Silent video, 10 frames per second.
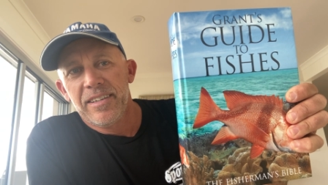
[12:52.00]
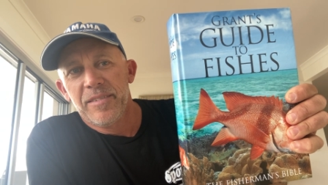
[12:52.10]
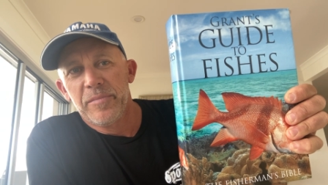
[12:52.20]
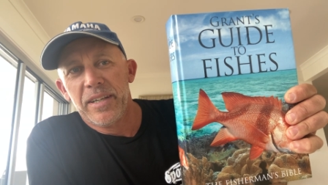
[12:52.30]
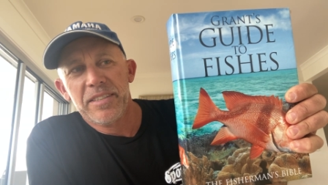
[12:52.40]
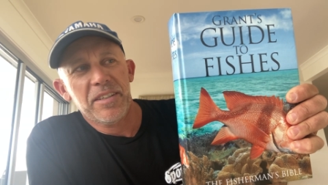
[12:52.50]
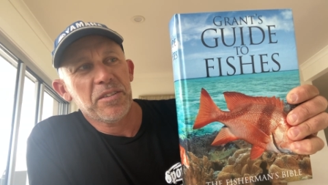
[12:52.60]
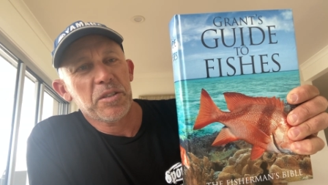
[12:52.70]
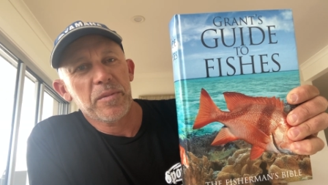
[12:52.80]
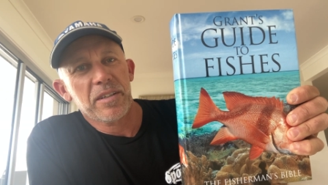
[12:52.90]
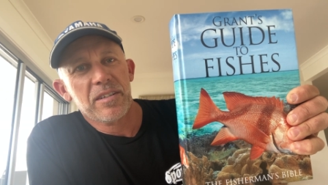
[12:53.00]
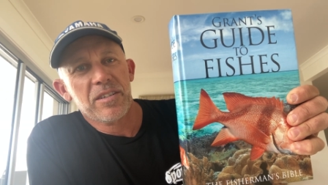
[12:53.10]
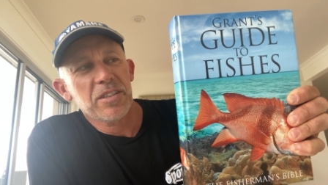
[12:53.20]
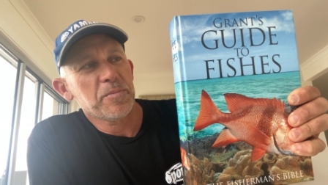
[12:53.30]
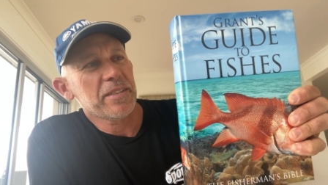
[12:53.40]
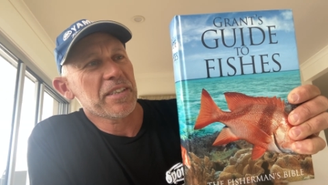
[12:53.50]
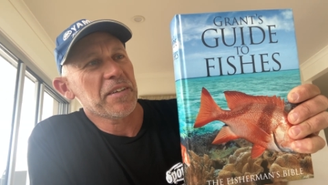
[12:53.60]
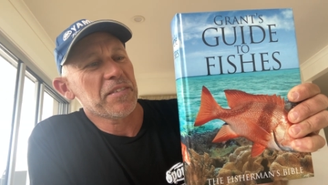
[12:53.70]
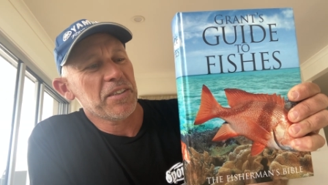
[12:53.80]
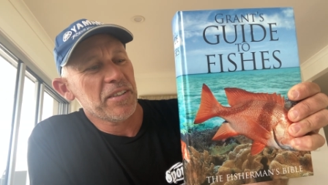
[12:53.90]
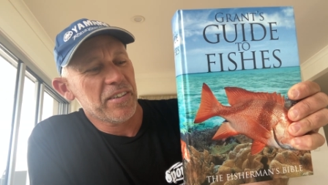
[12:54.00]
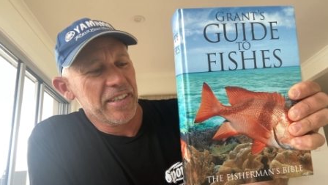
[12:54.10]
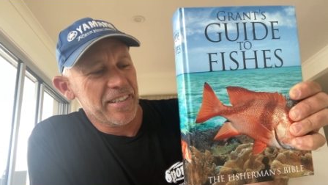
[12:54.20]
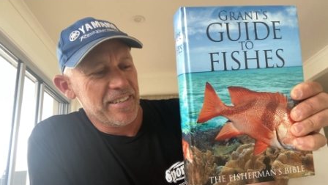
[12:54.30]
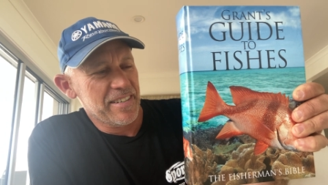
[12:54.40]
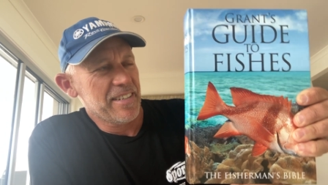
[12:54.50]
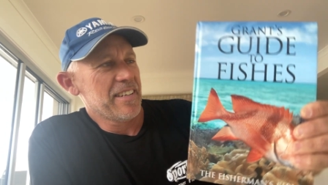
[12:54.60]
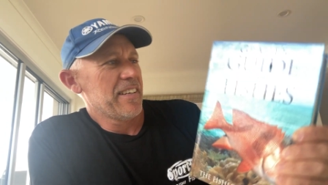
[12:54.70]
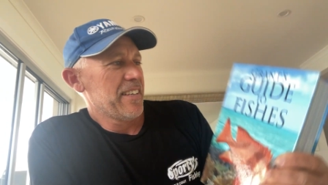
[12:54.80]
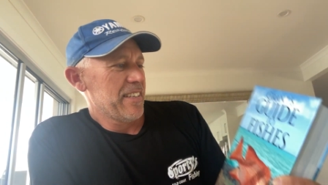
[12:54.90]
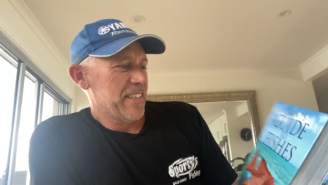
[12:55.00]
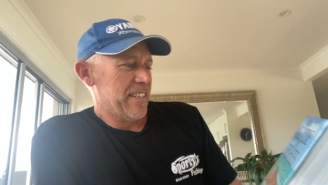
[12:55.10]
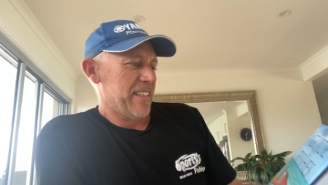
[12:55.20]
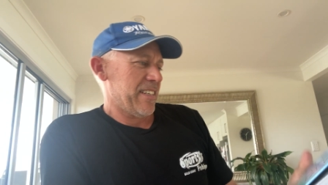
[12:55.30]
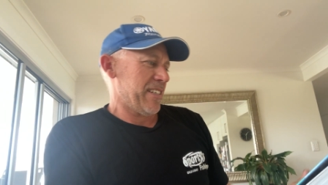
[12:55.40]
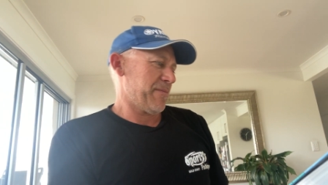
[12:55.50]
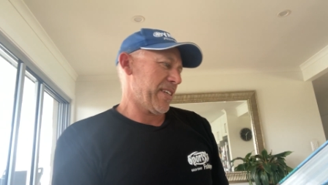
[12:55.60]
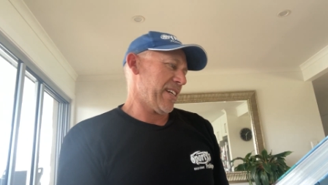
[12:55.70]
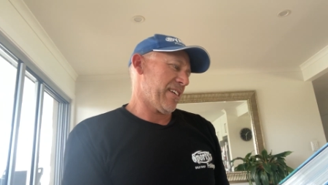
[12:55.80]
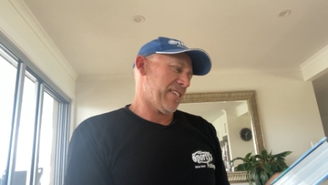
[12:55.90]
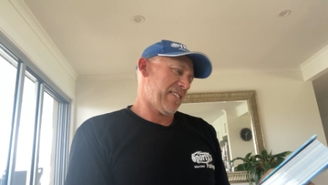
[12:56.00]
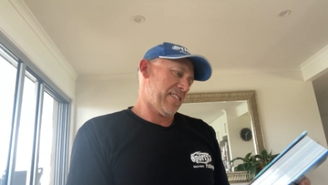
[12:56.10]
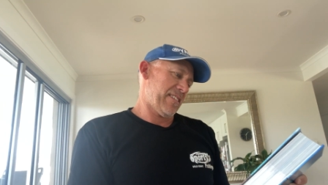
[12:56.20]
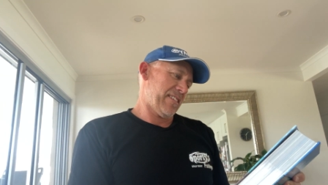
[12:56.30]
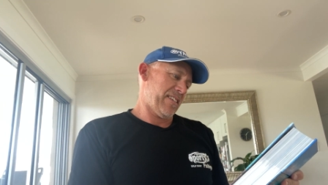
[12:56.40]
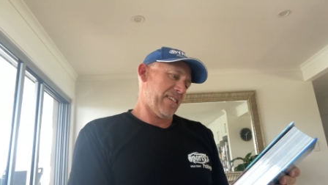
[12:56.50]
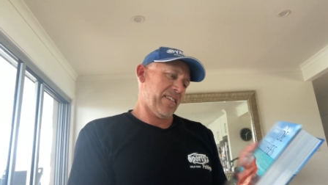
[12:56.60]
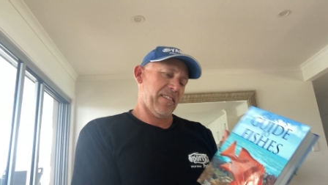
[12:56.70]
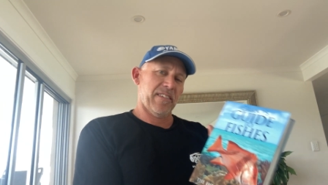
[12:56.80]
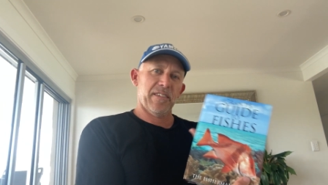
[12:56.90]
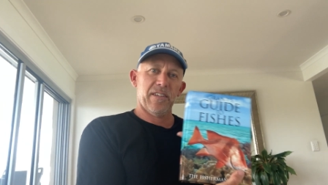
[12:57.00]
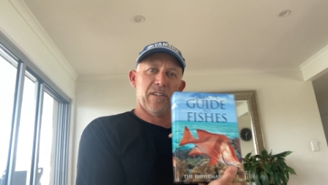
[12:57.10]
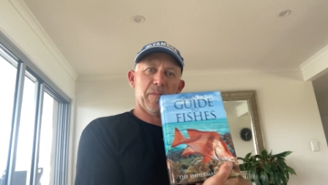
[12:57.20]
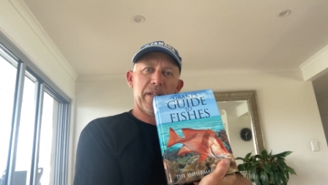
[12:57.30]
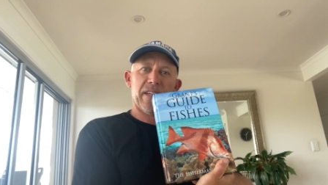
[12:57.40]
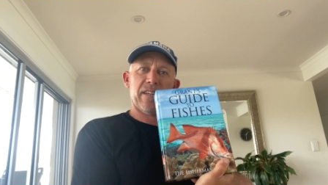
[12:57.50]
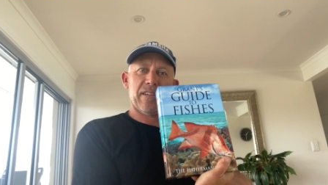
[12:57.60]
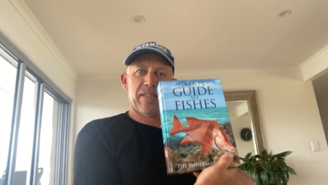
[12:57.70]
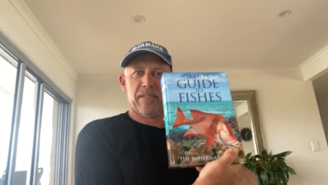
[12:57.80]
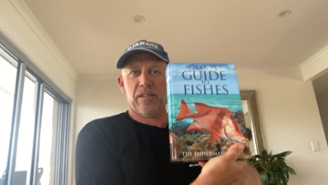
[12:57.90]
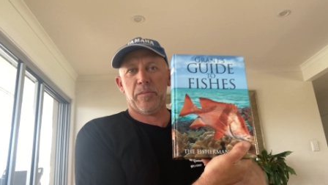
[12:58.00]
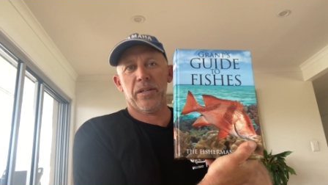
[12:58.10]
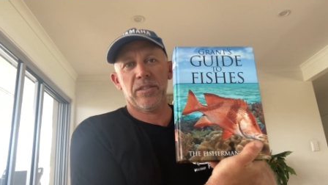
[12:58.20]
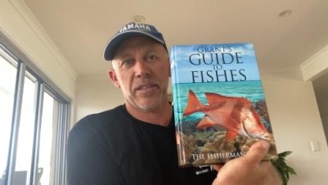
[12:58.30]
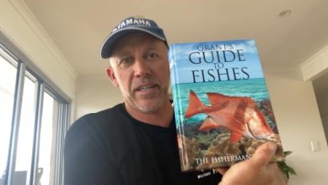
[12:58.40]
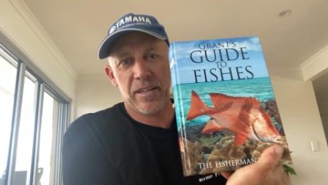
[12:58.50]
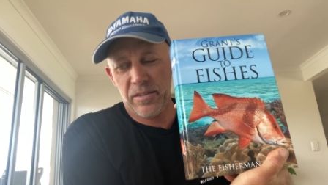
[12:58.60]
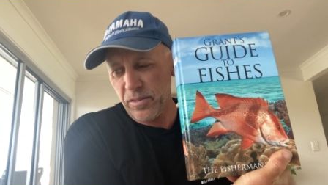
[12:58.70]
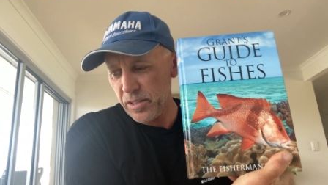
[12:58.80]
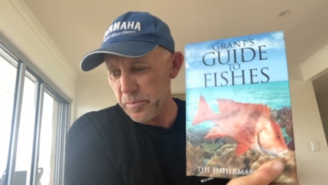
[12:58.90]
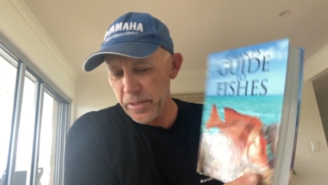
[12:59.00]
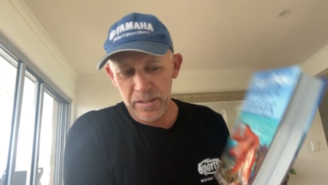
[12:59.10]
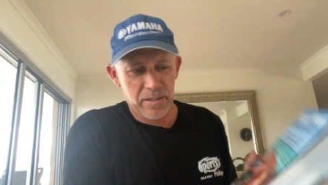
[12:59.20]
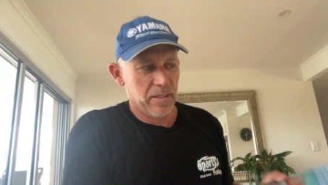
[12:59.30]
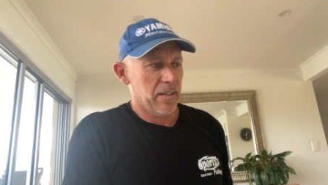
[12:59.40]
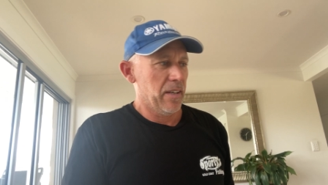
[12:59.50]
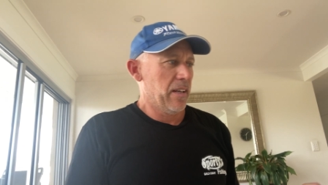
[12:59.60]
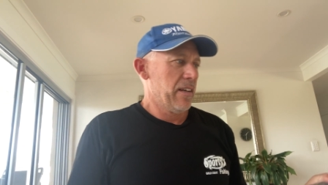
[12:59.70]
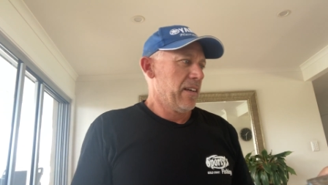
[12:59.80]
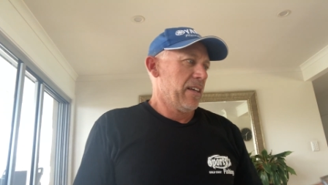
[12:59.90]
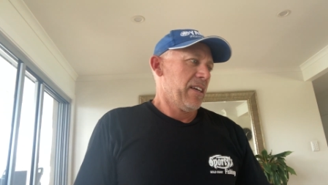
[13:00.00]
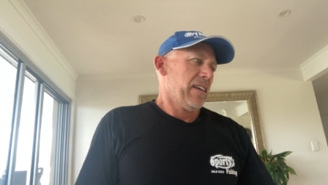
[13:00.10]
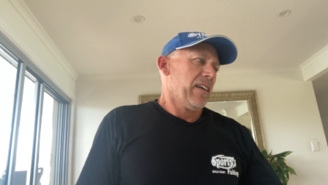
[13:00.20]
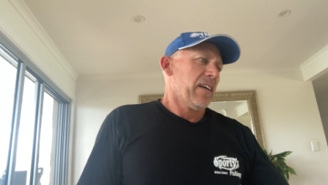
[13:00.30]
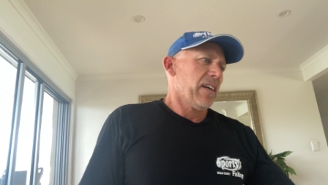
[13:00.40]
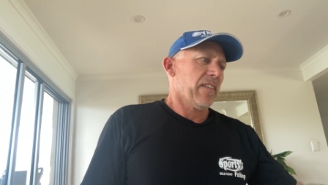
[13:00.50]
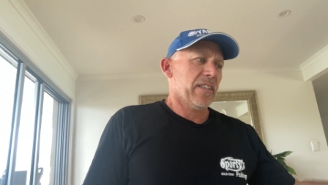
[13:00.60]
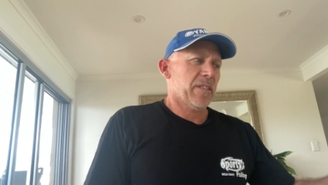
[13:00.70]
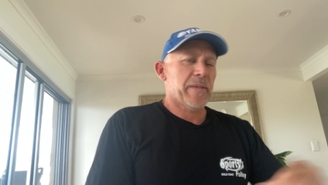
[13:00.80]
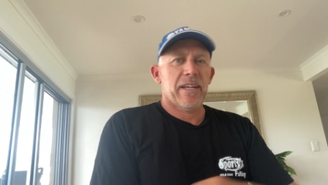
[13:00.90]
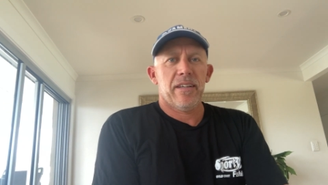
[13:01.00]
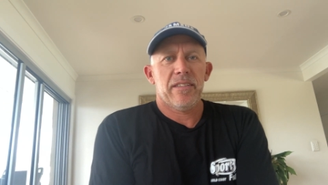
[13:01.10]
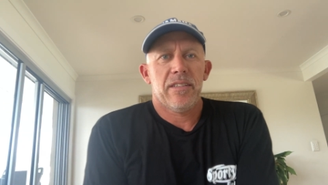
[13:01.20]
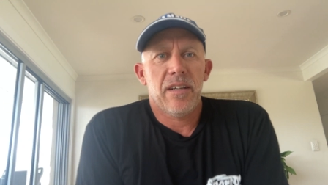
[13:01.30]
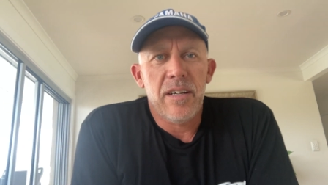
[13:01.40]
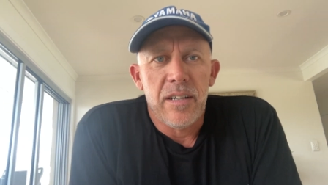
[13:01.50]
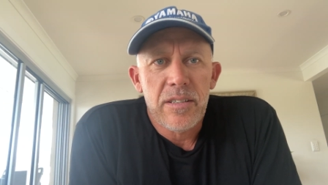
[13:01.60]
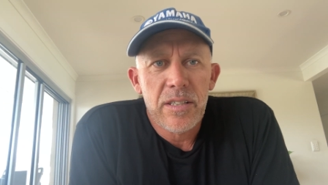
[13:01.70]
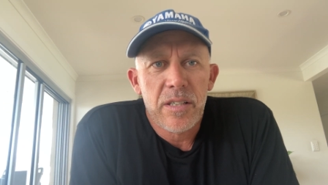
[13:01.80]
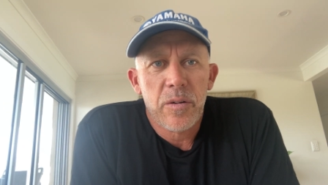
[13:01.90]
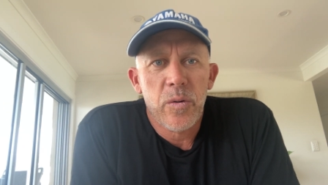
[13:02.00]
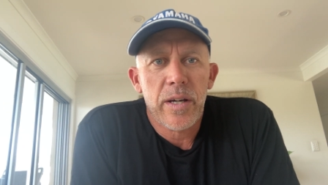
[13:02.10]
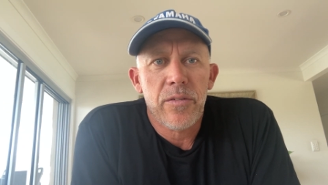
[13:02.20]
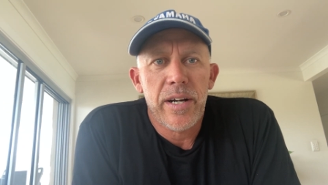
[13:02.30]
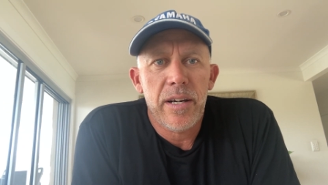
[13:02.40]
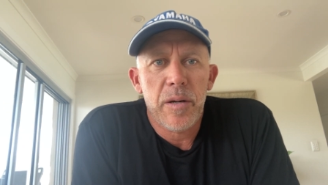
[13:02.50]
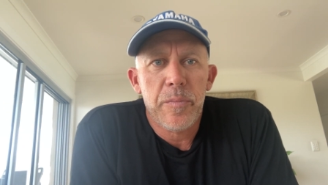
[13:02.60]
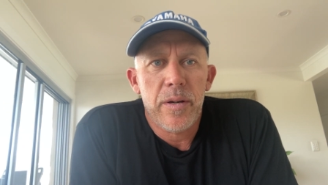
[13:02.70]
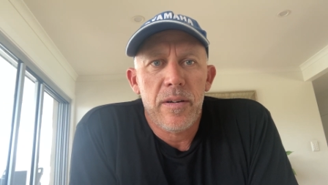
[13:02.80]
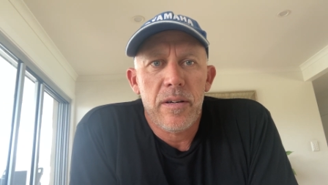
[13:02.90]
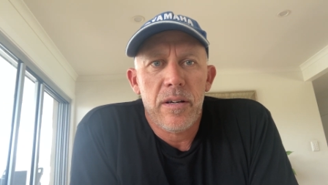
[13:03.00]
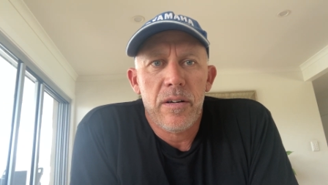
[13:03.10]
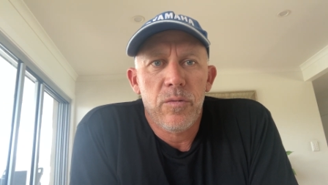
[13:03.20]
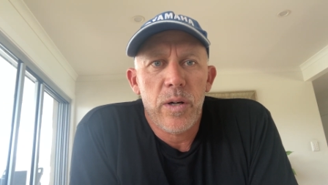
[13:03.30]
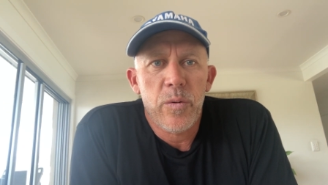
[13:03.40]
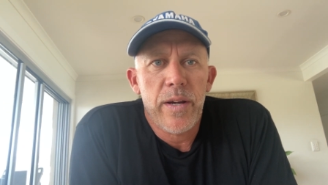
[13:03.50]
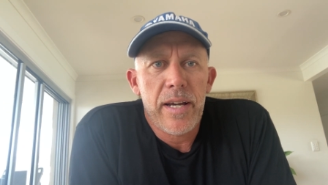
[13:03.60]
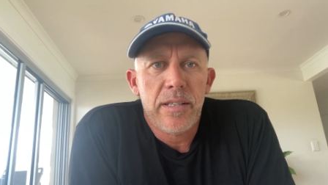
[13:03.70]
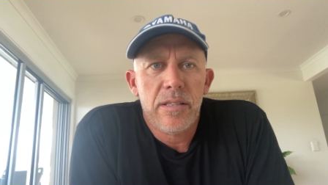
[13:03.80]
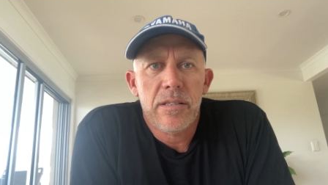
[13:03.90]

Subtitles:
Makes the ultimate Christmas gift too, I reckon. Yeah, so I'll be using that on the boat. That's about it. Yeah, just a quick roundup and of where we're at.